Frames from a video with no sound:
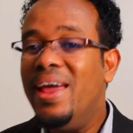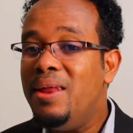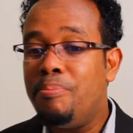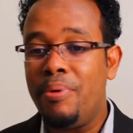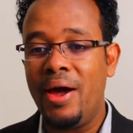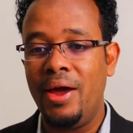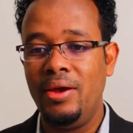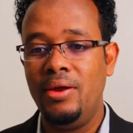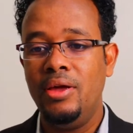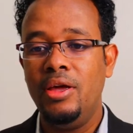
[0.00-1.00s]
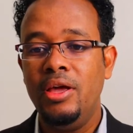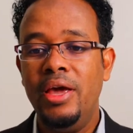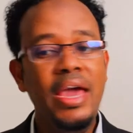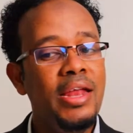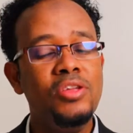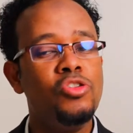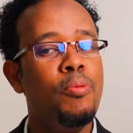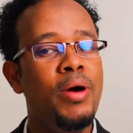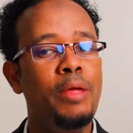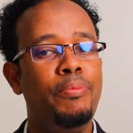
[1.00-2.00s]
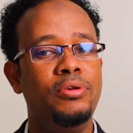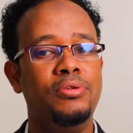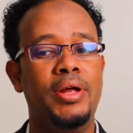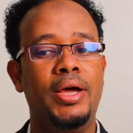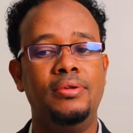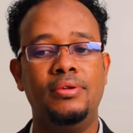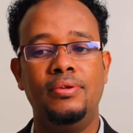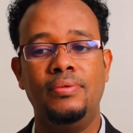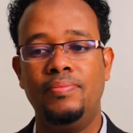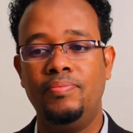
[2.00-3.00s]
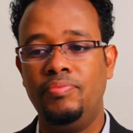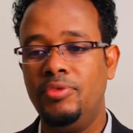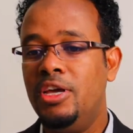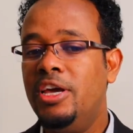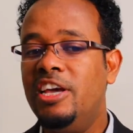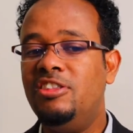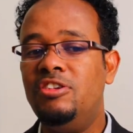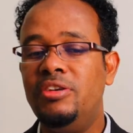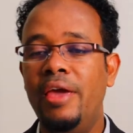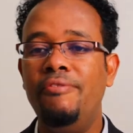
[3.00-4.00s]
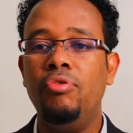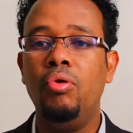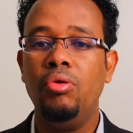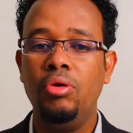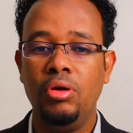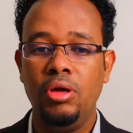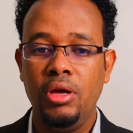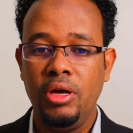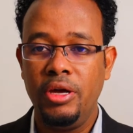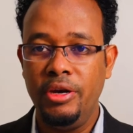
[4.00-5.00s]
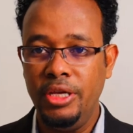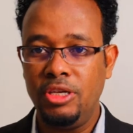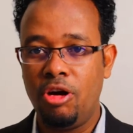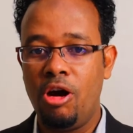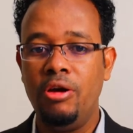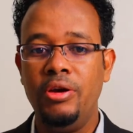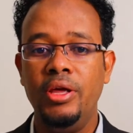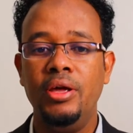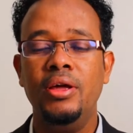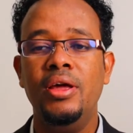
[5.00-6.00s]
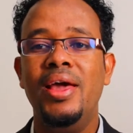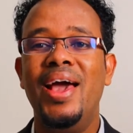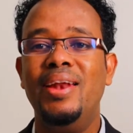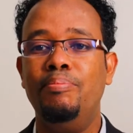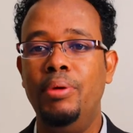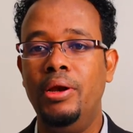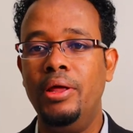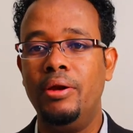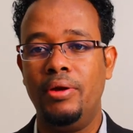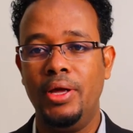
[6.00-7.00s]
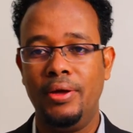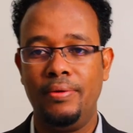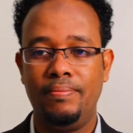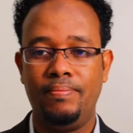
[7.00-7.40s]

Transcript: any pride any Somali person has. It's shameful, disheartening, and belittling.